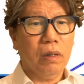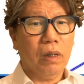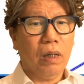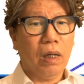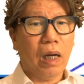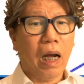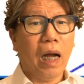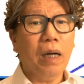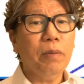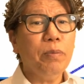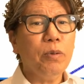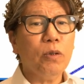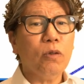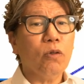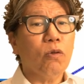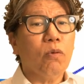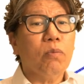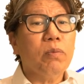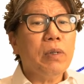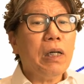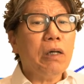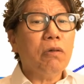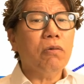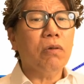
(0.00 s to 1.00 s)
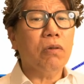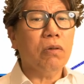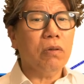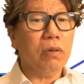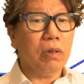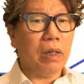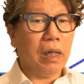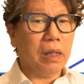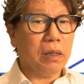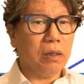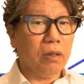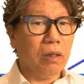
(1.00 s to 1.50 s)
It's also said that
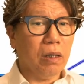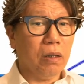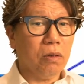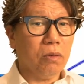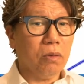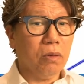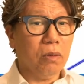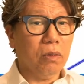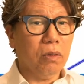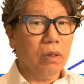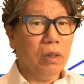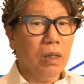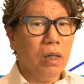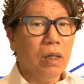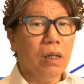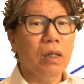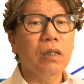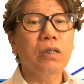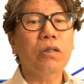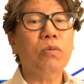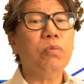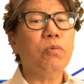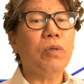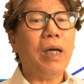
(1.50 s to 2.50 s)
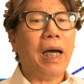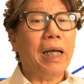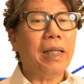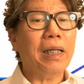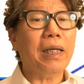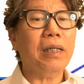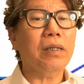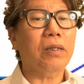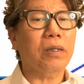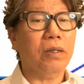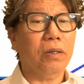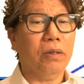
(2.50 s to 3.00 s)
there's no need to know, and it's not even
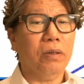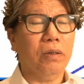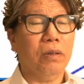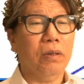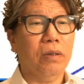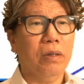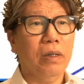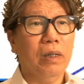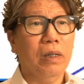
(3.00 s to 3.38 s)
mentioned.